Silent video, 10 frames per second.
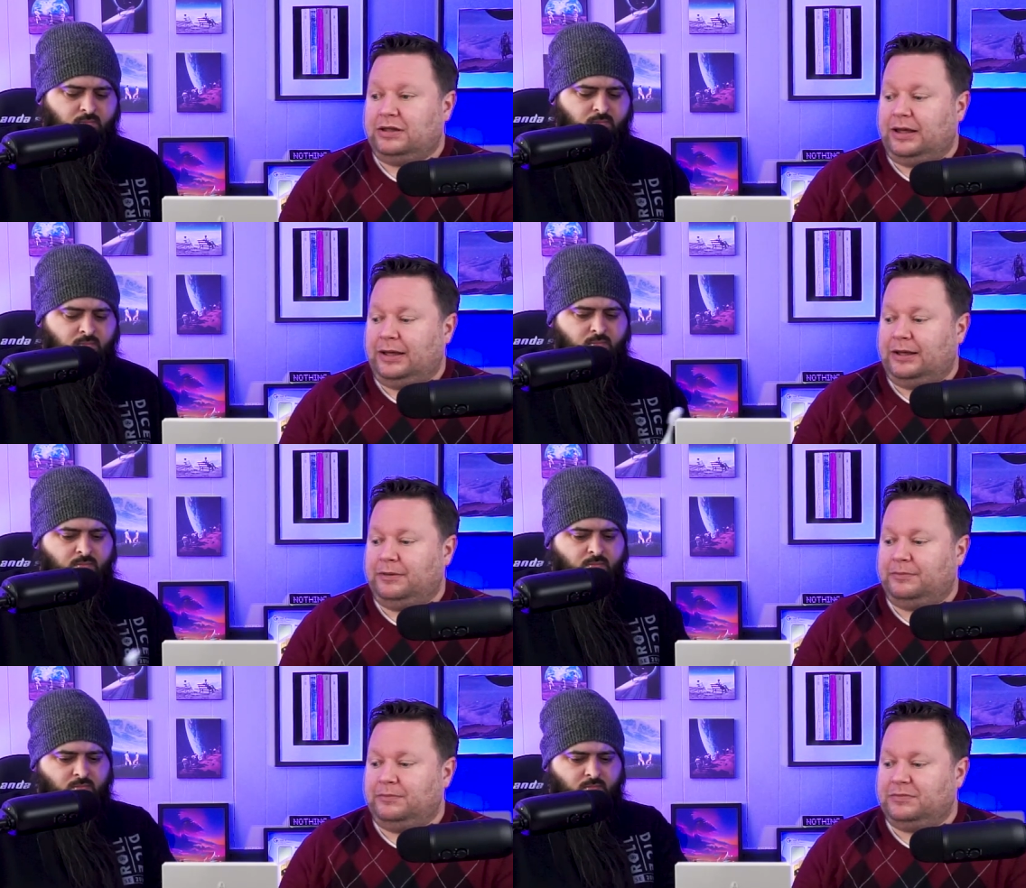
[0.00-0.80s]

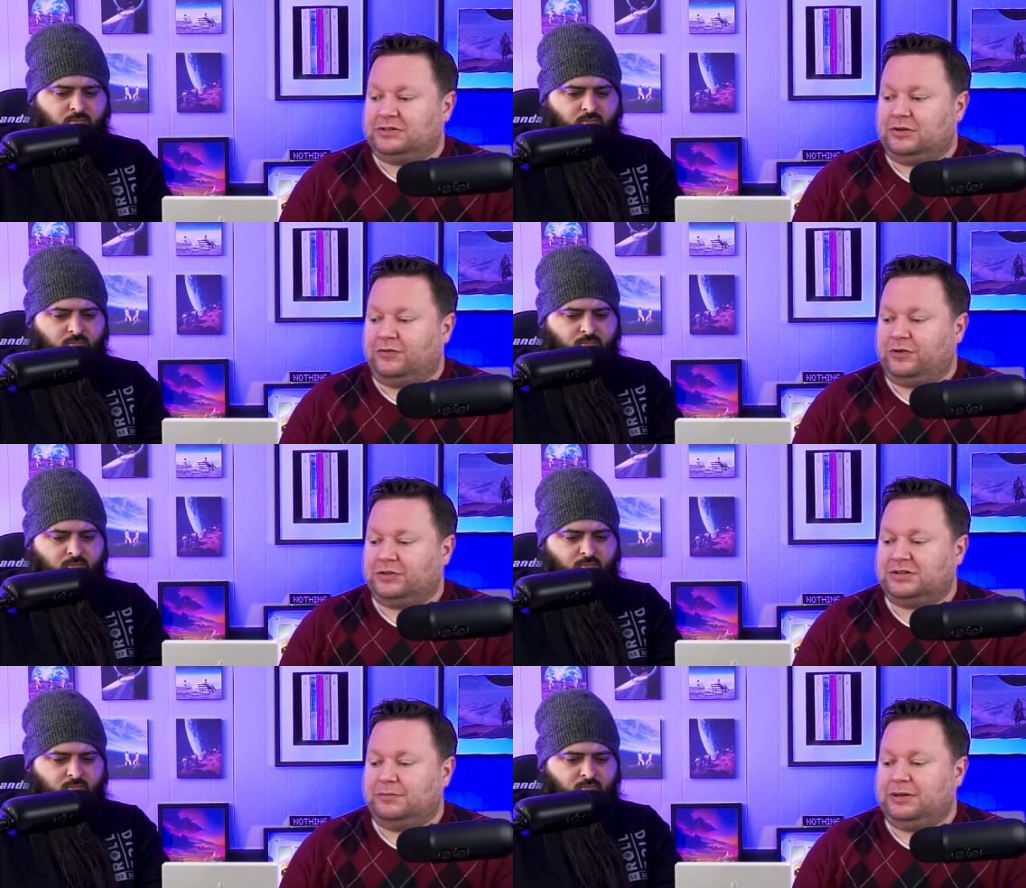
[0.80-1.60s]
Speaker 1: Um, so for
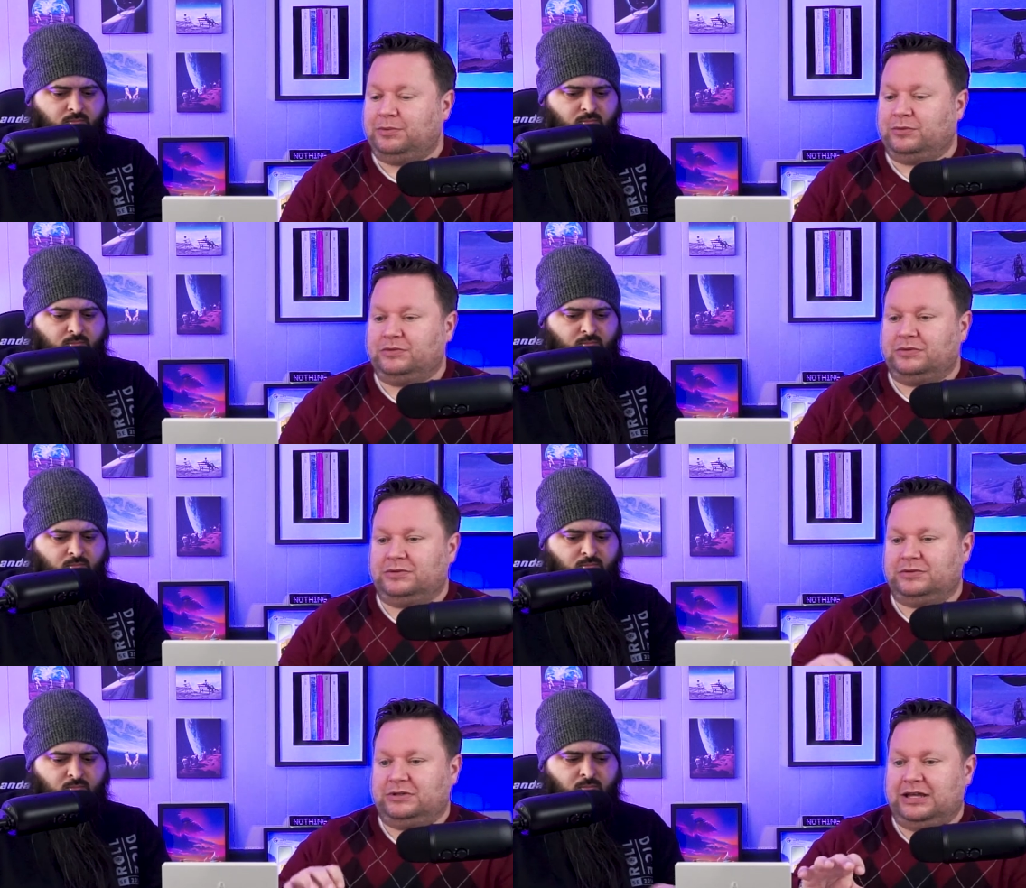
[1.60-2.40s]
some people
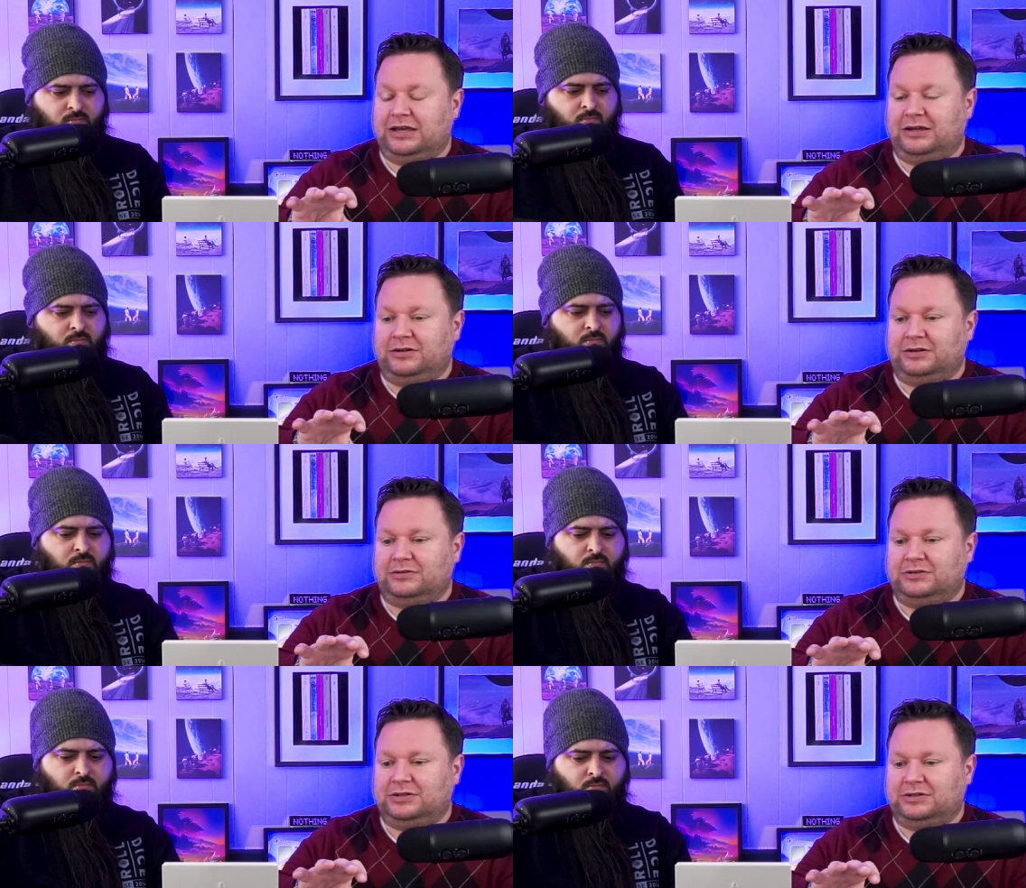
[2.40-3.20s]
taking a
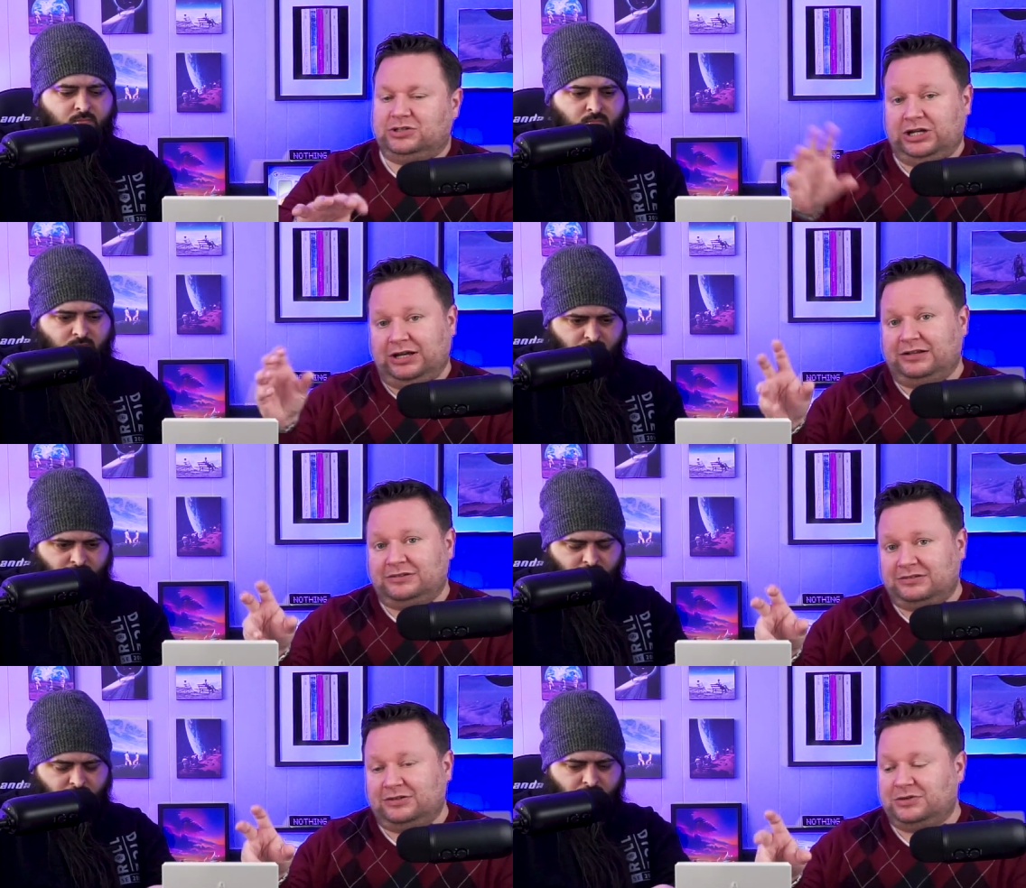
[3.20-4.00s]
chance,
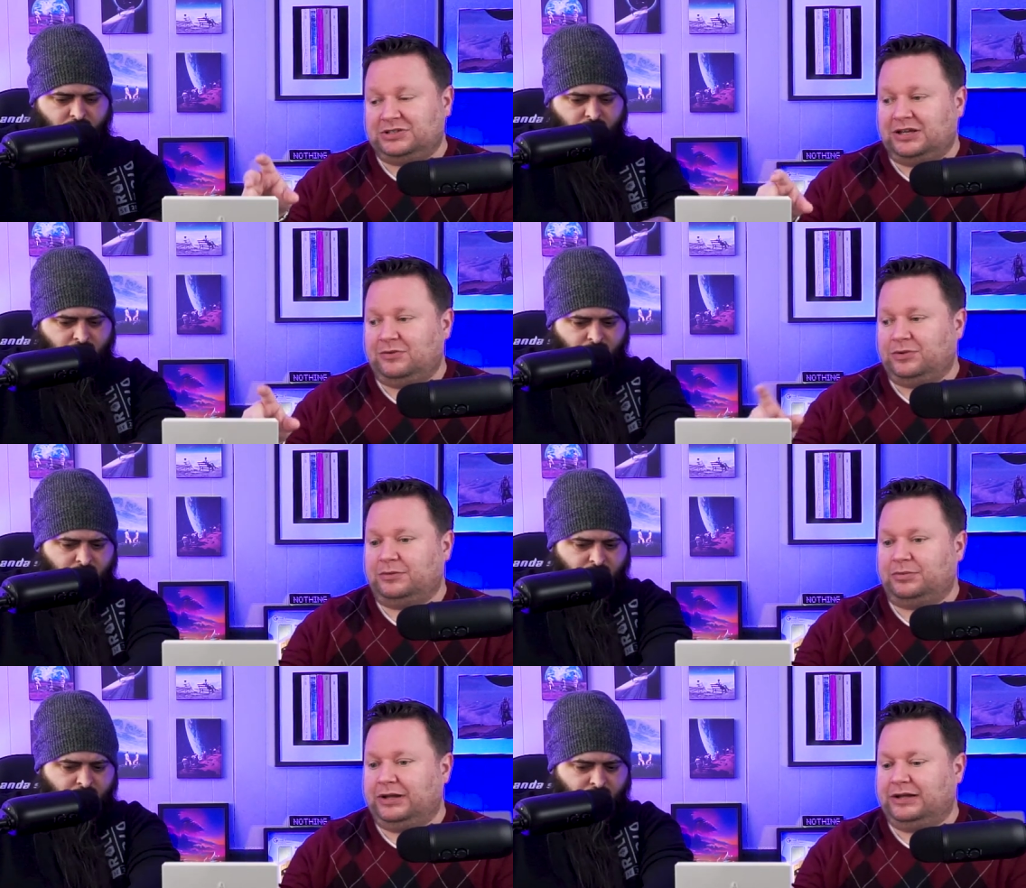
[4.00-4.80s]
so to say, with a
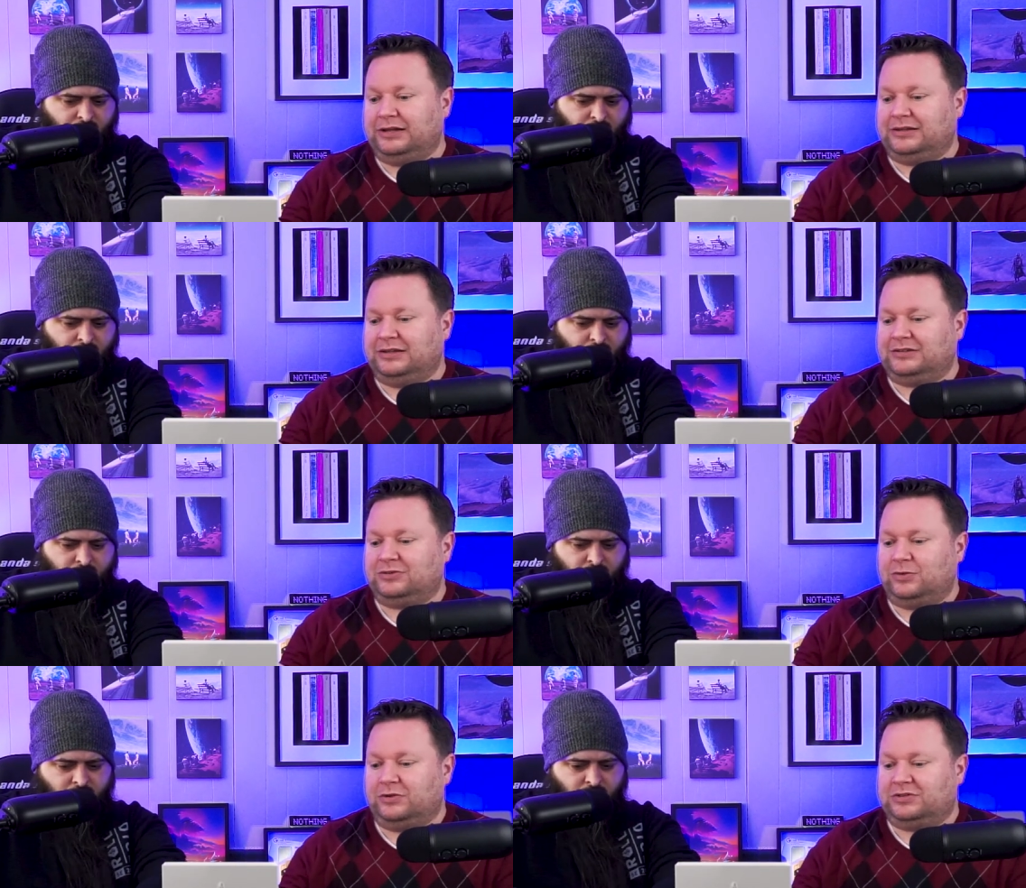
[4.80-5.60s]
brand like this
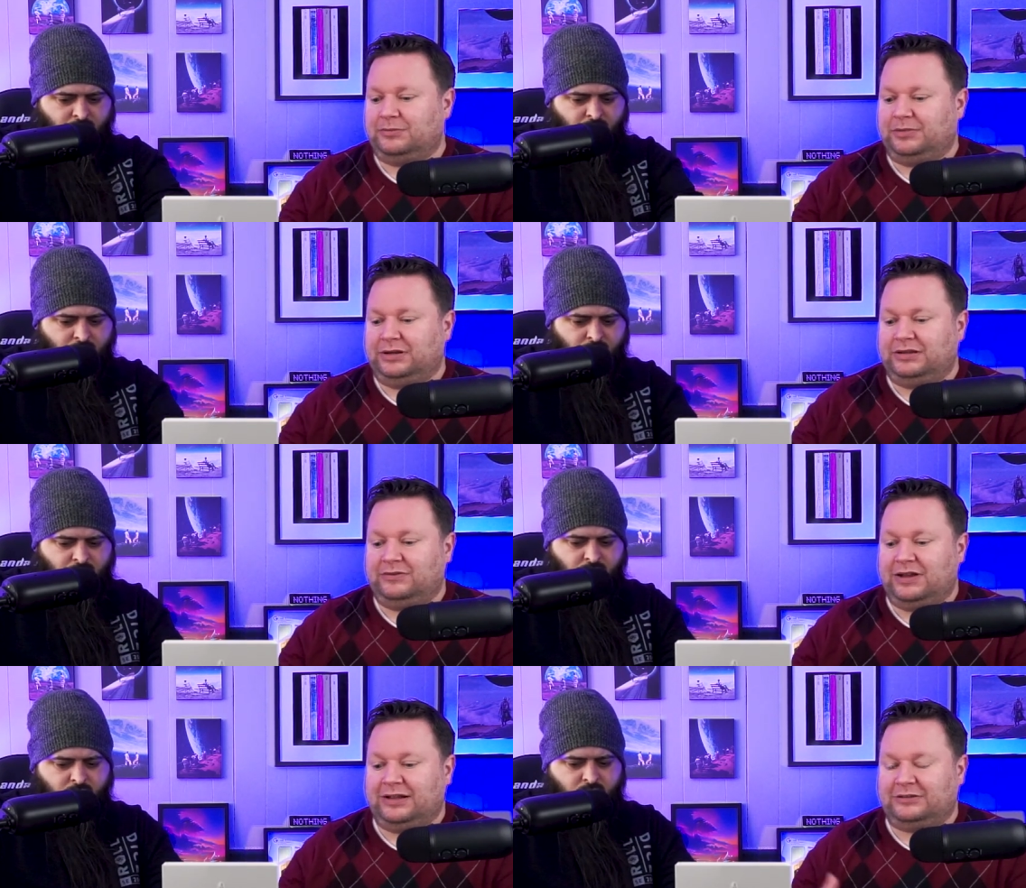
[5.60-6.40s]
or somebody they've
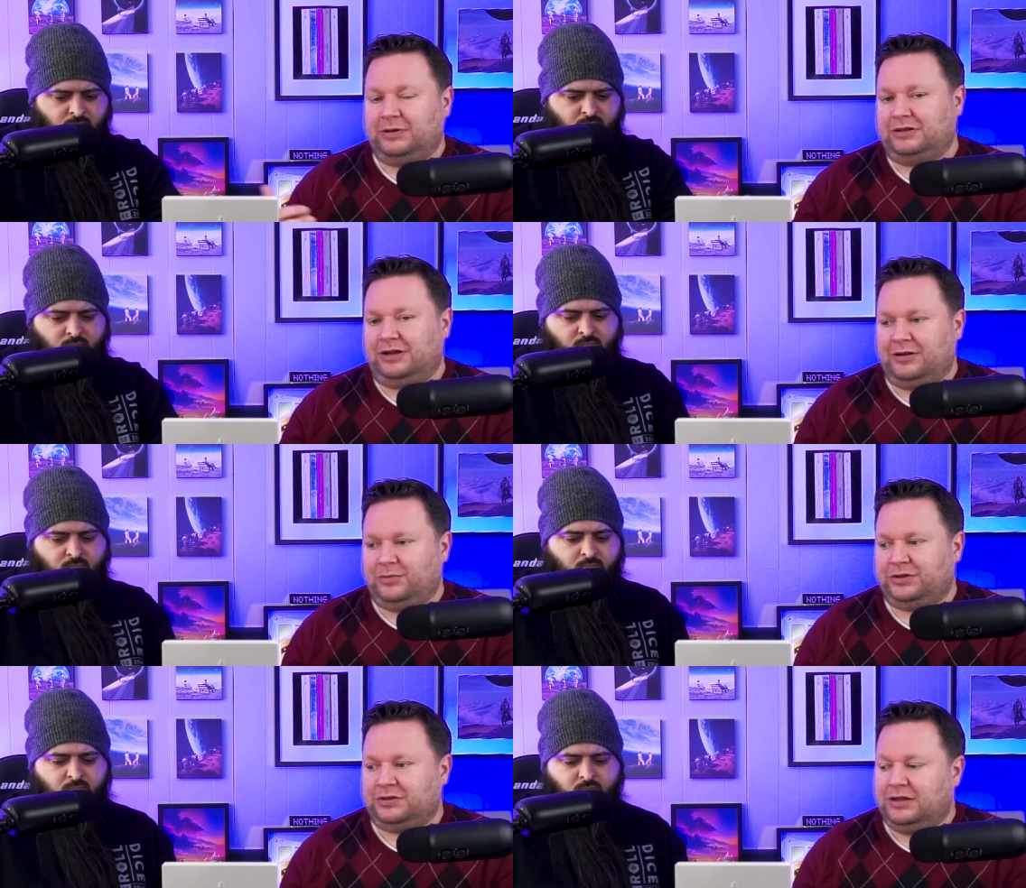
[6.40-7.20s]
not spent time
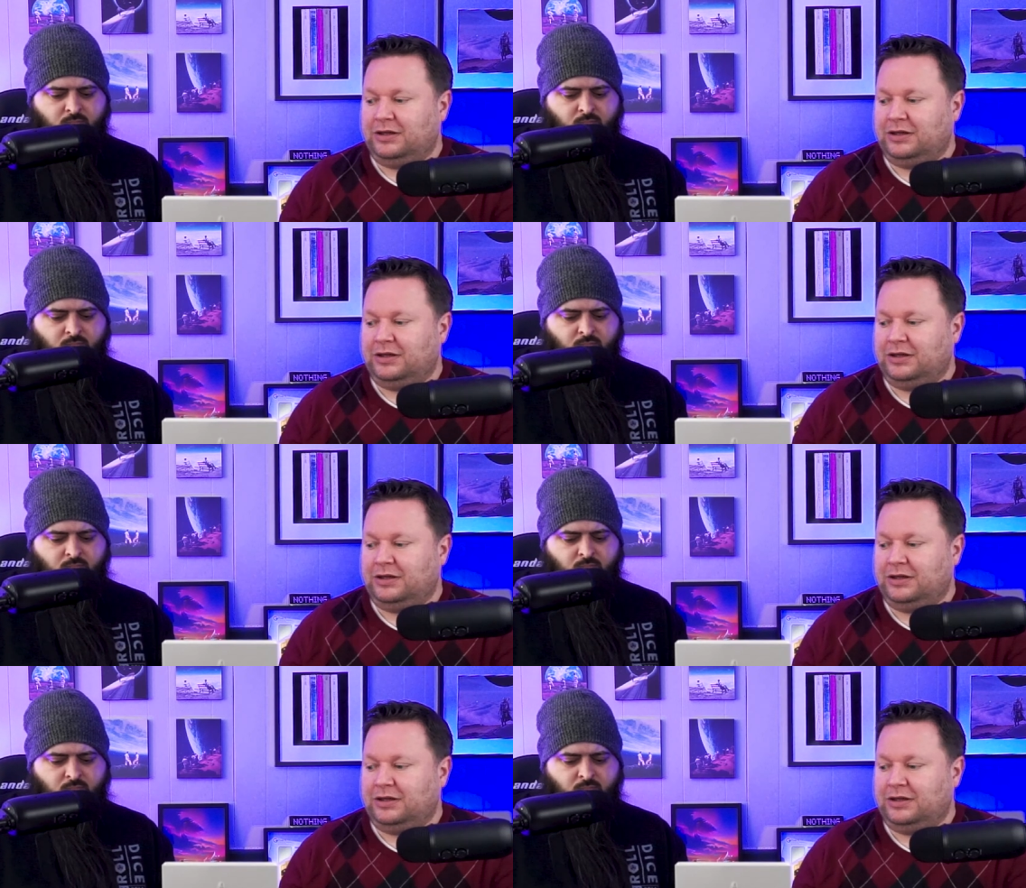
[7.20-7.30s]
with,